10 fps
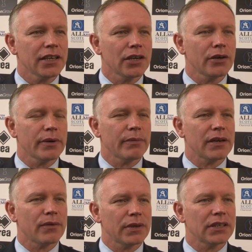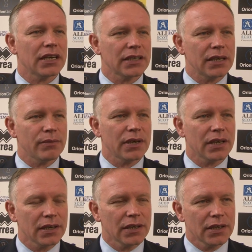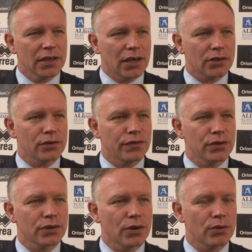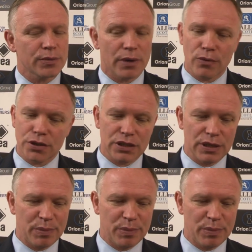we might have won that game with a good few goals, but it wasn't to